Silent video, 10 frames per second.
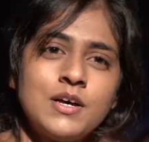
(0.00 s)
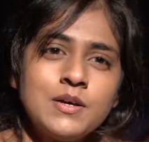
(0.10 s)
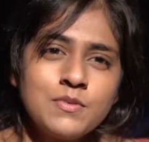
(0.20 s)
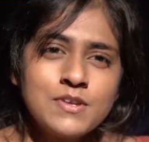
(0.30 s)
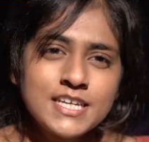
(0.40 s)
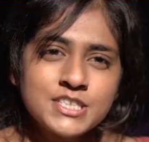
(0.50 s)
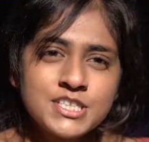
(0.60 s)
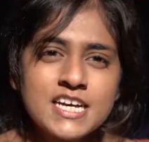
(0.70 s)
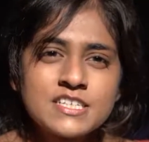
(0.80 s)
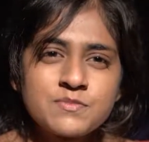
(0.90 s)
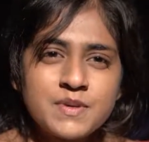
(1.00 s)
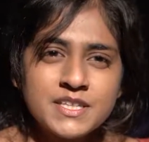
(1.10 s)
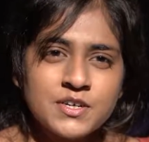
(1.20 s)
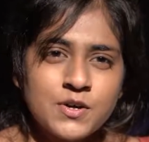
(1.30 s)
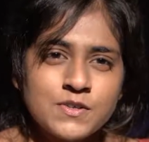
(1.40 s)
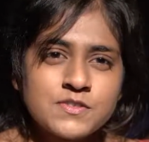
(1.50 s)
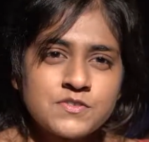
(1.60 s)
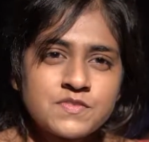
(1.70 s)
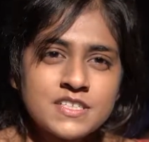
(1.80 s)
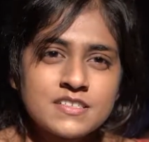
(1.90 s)
Well, like she had to pay the cost
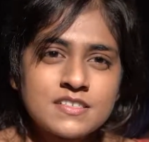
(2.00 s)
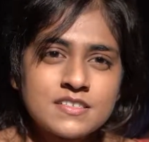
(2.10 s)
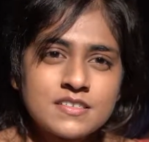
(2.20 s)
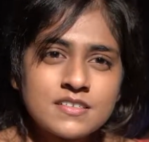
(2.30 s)
of it.